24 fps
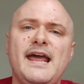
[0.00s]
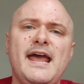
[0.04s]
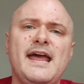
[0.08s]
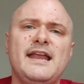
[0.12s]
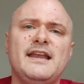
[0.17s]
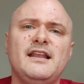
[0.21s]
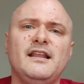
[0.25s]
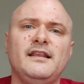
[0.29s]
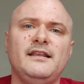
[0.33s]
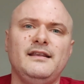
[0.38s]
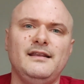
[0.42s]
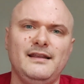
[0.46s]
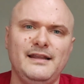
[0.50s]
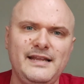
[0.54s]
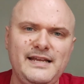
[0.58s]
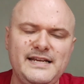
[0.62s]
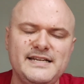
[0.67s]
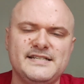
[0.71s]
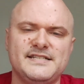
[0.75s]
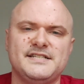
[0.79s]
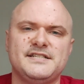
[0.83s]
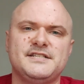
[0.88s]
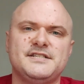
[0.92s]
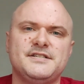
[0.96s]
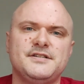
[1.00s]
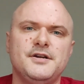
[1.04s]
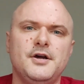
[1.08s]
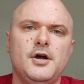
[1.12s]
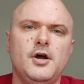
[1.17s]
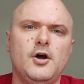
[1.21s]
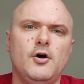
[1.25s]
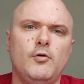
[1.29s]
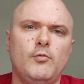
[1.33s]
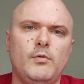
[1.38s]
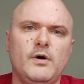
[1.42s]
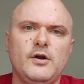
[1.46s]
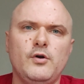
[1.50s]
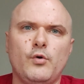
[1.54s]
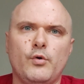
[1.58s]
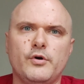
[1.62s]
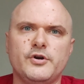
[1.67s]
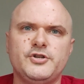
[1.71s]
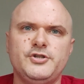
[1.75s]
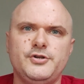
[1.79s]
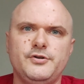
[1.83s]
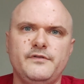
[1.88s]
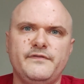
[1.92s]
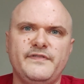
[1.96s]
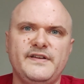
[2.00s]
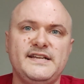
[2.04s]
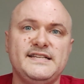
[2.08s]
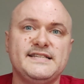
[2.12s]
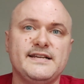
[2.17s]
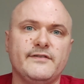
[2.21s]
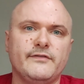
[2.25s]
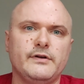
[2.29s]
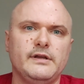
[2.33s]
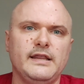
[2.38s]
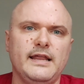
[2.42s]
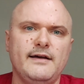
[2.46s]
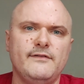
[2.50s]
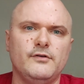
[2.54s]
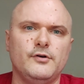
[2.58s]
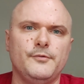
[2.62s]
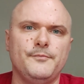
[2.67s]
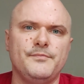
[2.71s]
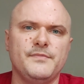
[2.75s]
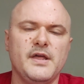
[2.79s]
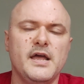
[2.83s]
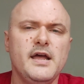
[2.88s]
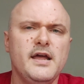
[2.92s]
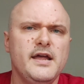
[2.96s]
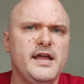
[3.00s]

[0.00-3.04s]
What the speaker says: at least 1 or 2 feats every level.